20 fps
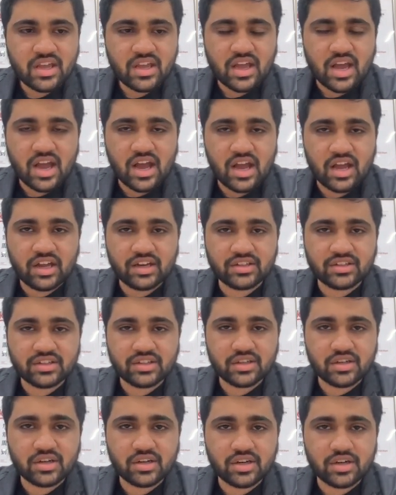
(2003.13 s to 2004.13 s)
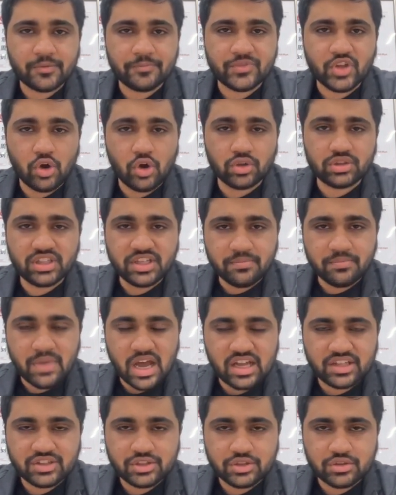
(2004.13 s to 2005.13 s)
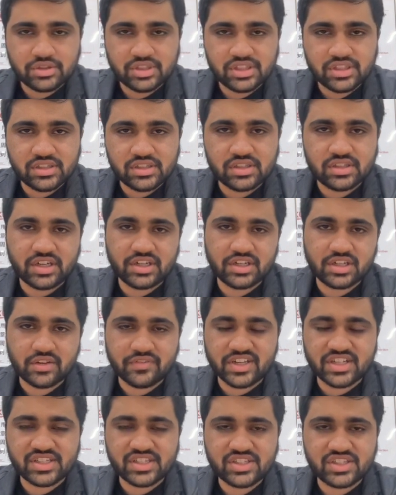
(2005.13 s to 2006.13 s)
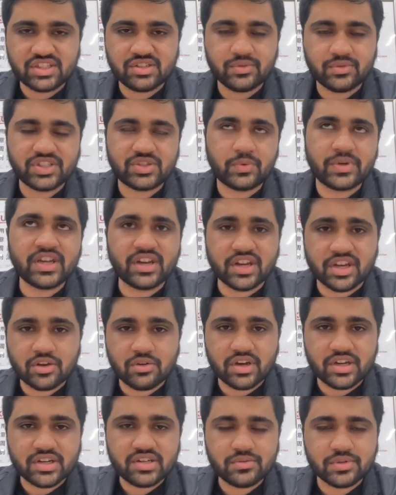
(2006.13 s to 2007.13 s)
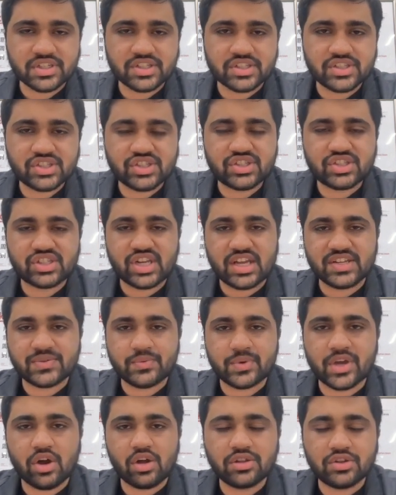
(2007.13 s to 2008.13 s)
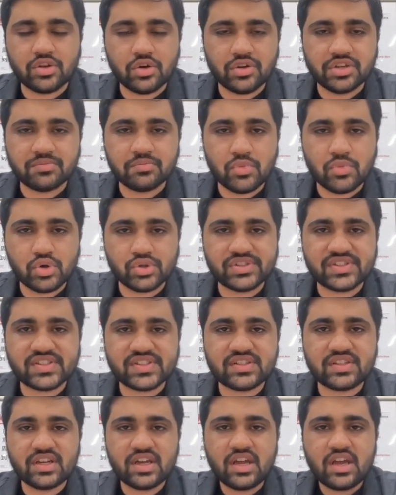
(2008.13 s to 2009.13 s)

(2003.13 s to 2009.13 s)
And the only manual intervention which we require, which, as we all know in most